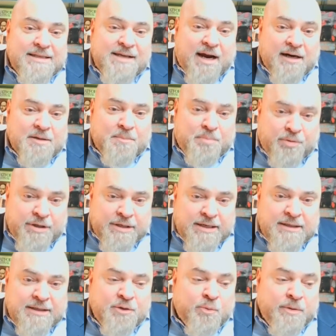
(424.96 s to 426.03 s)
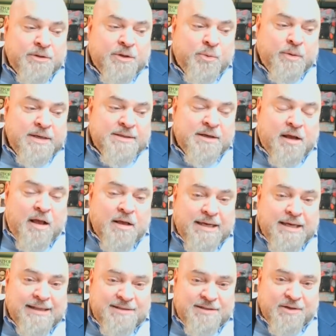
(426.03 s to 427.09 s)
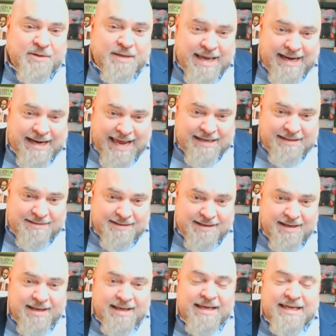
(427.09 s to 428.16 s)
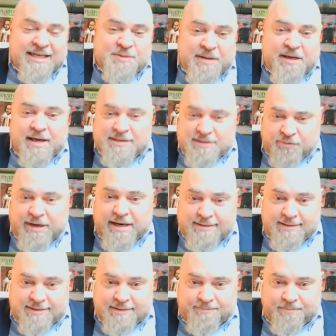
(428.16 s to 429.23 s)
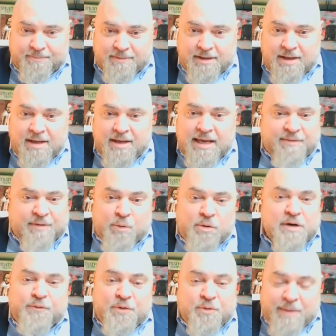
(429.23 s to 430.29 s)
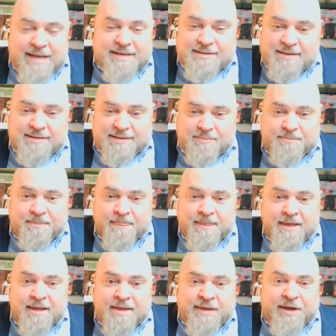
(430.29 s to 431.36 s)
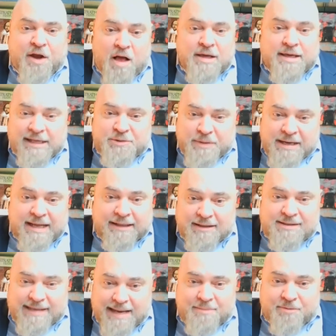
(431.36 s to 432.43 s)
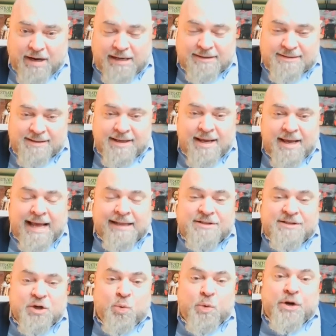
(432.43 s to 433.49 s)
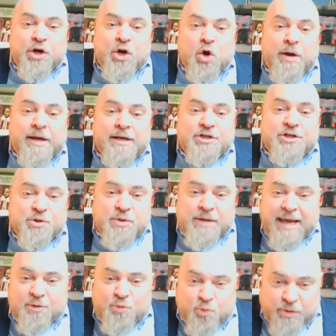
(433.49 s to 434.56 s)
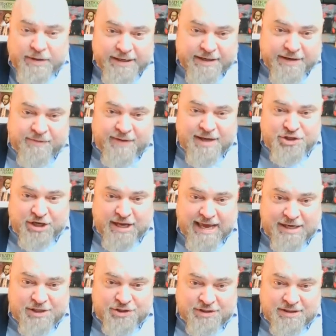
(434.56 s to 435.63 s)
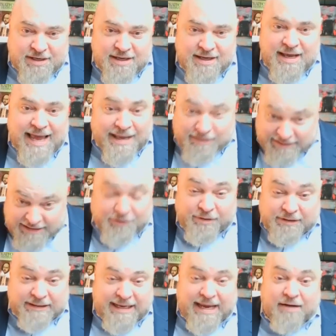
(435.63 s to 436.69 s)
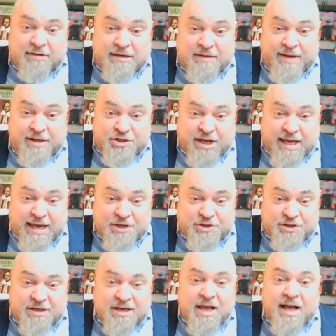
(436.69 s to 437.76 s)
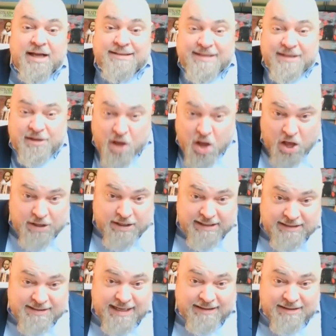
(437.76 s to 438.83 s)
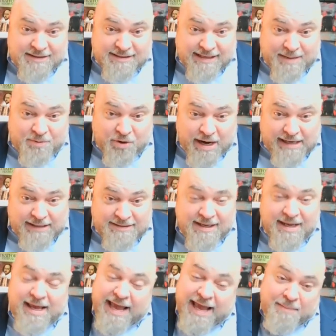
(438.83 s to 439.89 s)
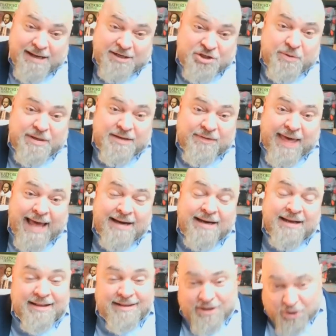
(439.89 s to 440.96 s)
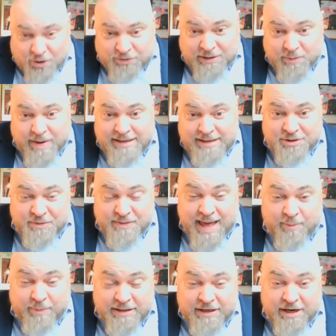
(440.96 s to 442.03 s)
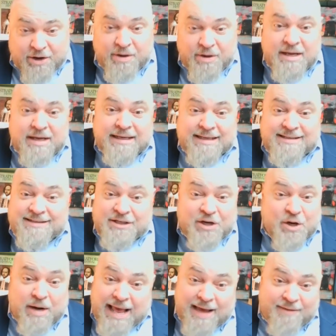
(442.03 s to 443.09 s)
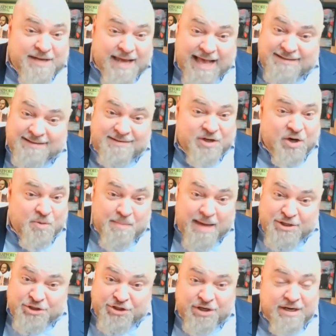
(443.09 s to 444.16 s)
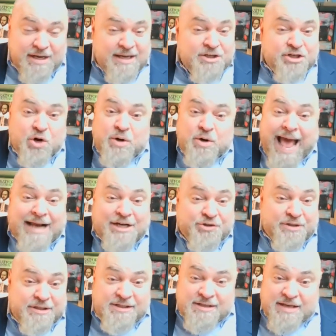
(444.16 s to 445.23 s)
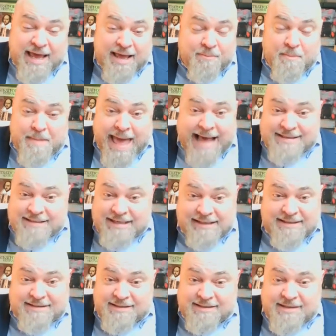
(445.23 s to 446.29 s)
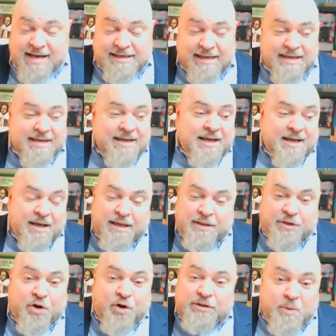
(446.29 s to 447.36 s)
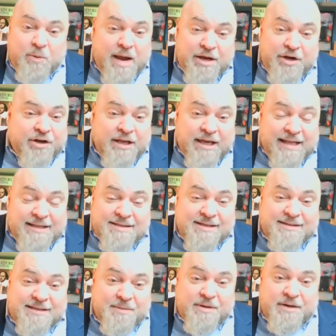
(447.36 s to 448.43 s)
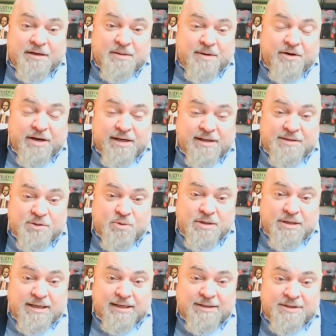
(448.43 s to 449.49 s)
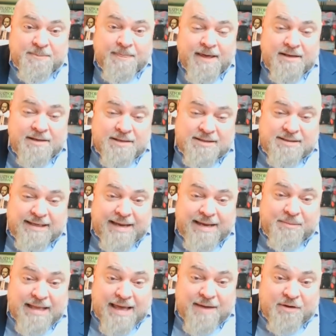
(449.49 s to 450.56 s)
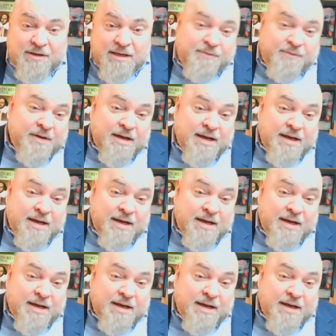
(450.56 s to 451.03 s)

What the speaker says: aren't brilliant and the reason all kids don't get A's is because of racism. If it weren't for racism, then all kids would get the same grades. And so we're going to get rid of education, literally get rid of education, until all kids get the same grades. And by doing that, the only way to do that, we know, is to don't have tests, don't measure, don't actually ask kids to study. The only way you're going to get 60 million American school kids to the same level of